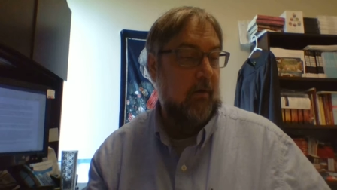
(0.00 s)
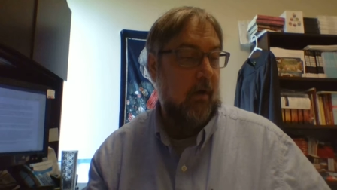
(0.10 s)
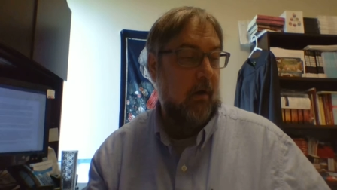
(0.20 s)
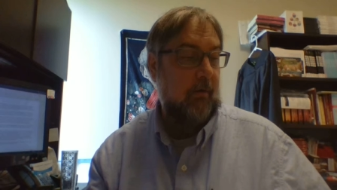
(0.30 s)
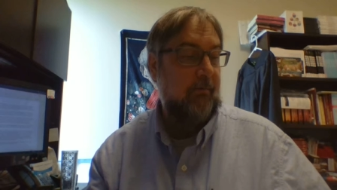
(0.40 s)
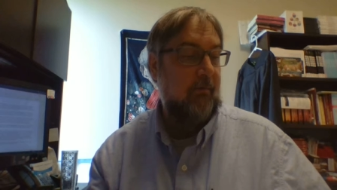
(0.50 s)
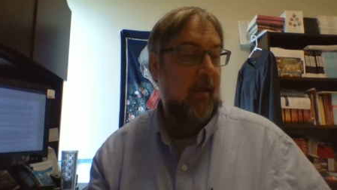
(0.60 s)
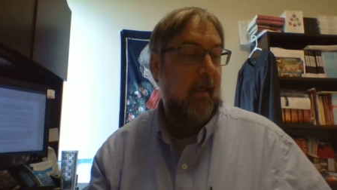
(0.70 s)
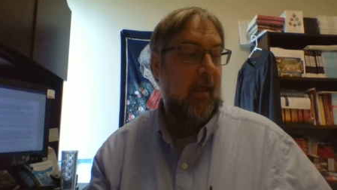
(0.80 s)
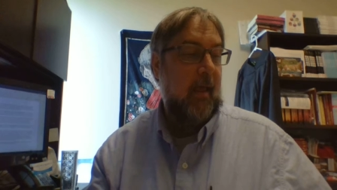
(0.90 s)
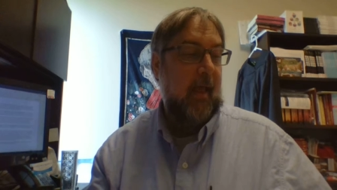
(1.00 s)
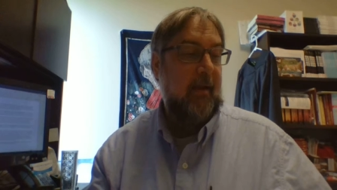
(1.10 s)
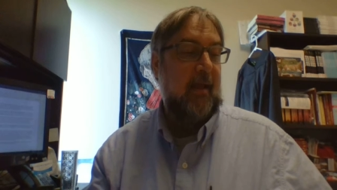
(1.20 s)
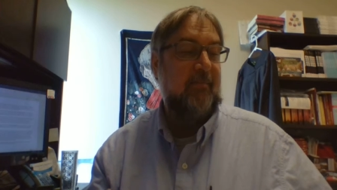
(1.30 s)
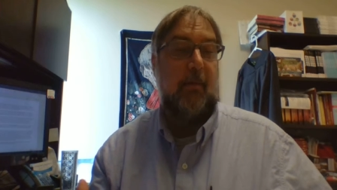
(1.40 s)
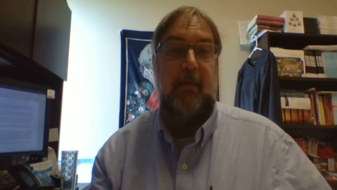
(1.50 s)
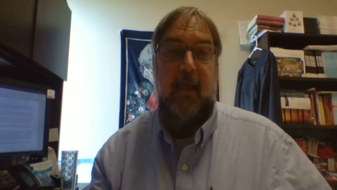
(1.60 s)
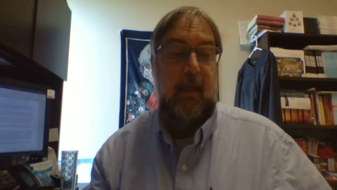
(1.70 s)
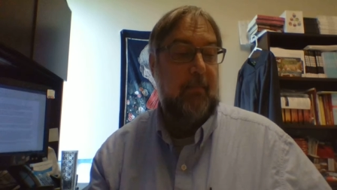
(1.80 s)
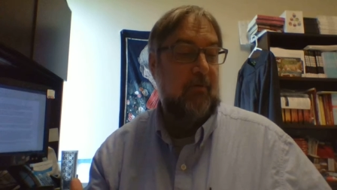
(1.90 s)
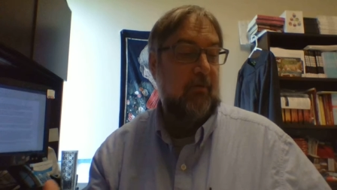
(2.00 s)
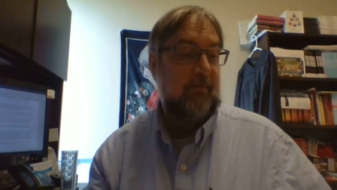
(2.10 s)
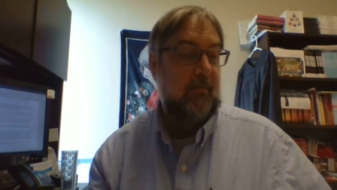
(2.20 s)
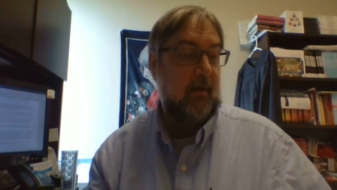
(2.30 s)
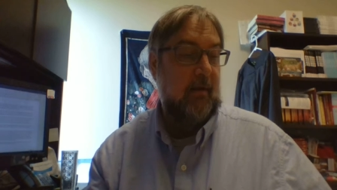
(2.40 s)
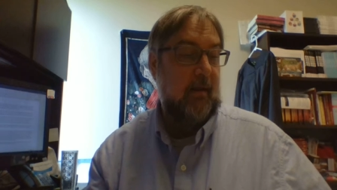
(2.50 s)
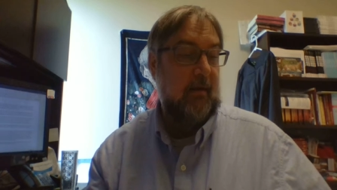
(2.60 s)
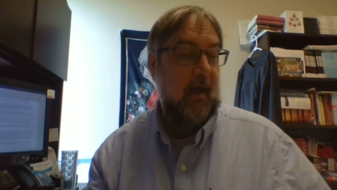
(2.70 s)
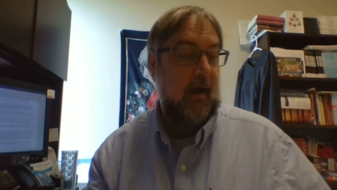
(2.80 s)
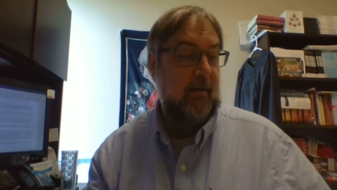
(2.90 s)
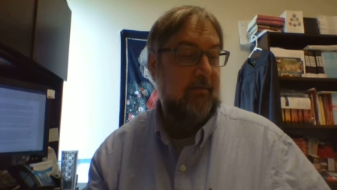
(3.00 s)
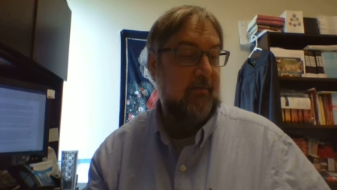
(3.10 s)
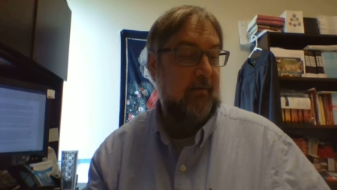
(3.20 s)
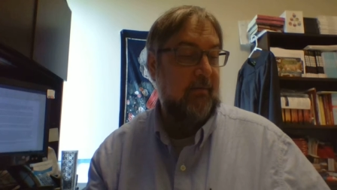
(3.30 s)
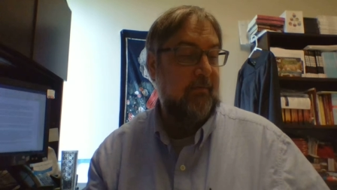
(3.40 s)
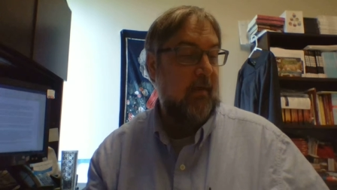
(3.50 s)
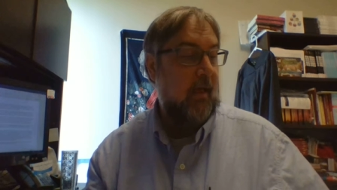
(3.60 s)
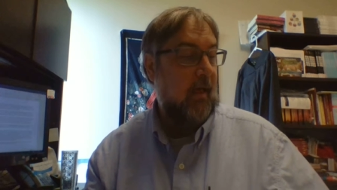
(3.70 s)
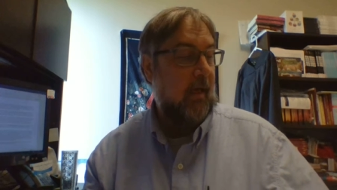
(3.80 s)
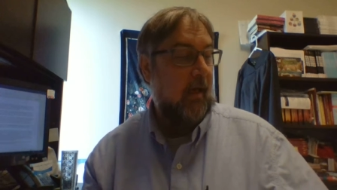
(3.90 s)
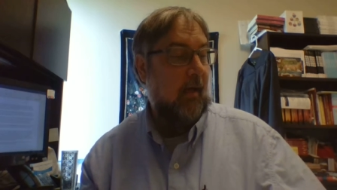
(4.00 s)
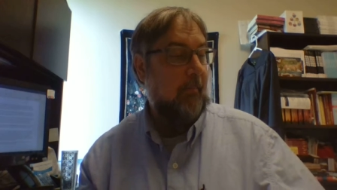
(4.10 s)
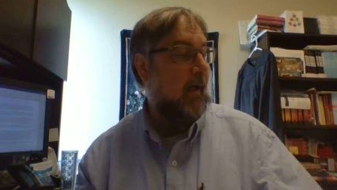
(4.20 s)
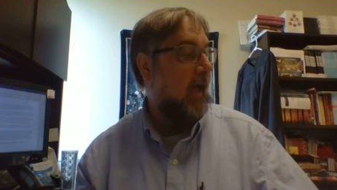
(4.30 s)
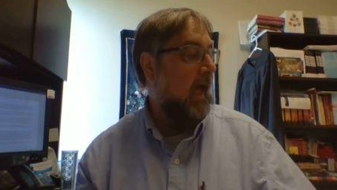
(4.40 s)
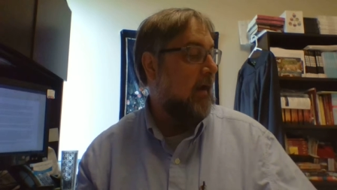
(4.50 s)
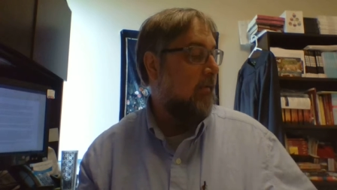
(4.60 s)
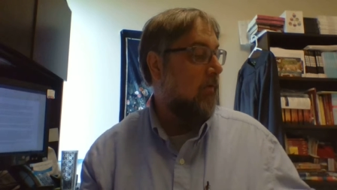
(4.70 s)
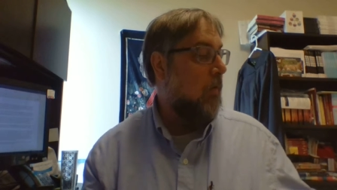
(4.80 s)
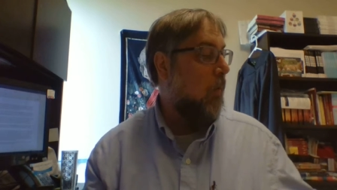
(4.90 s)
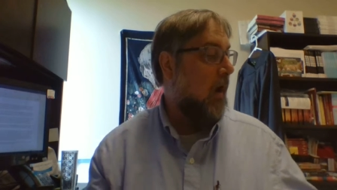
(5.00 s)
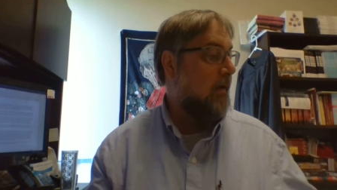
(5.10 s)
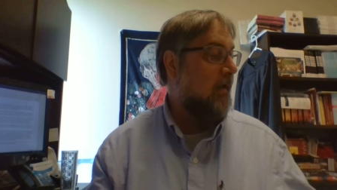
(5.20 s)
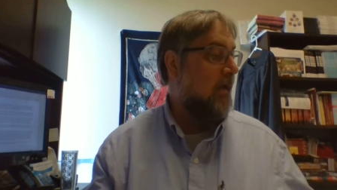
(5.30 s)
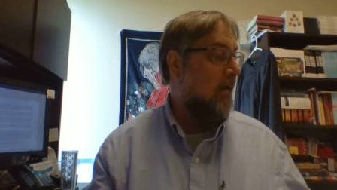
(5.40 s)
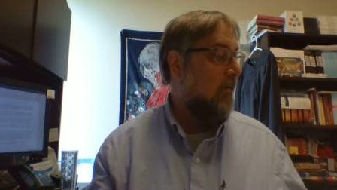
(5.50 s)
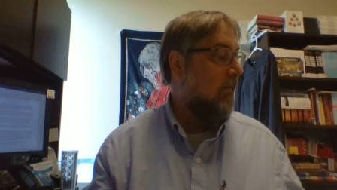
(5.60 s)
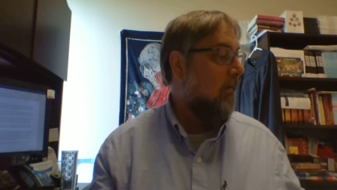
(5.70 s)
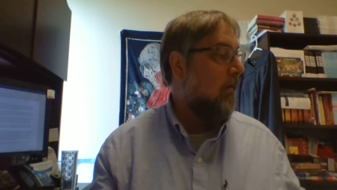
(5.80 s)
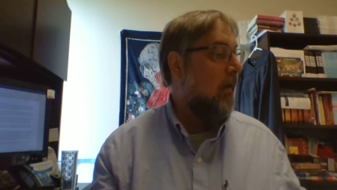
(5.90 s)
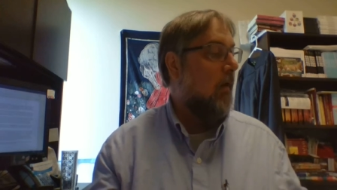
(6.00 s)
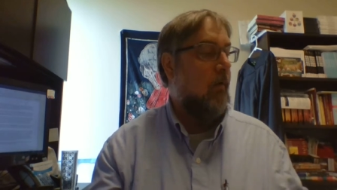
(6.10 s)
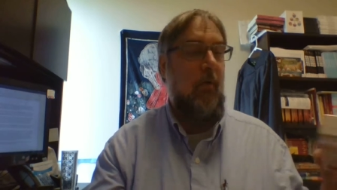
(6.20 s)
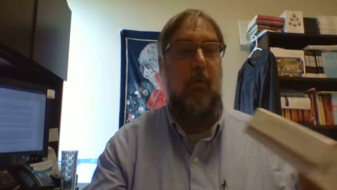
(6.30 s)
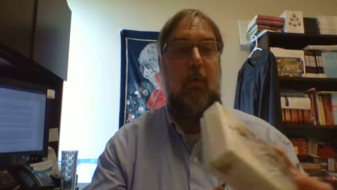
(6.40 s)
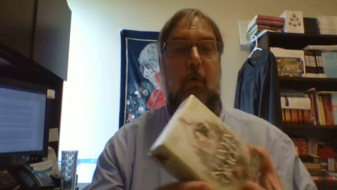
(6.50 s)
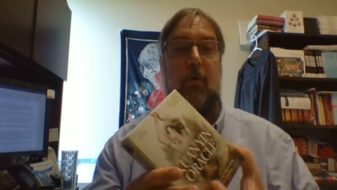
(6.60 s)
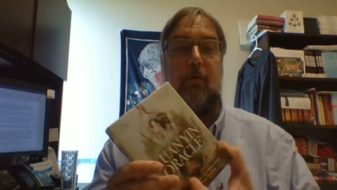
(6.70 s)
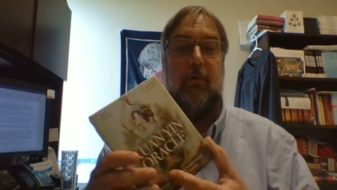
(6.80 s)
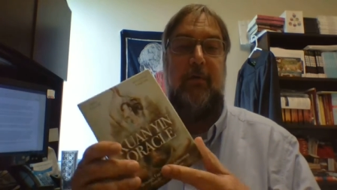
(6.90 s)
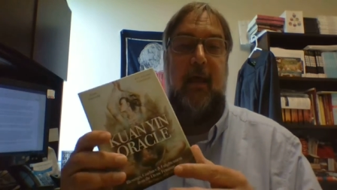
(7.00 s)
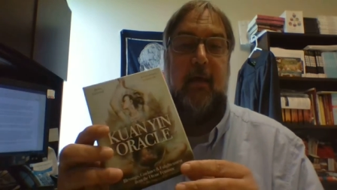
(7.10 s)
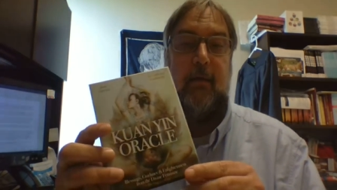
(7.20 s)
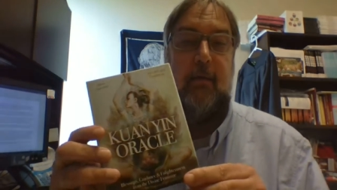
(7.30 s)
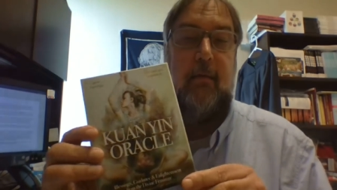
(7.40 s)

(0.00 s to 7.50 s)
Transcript: cards. And as I became interested in goddesses, I added the Kuan Yin Oracle deck,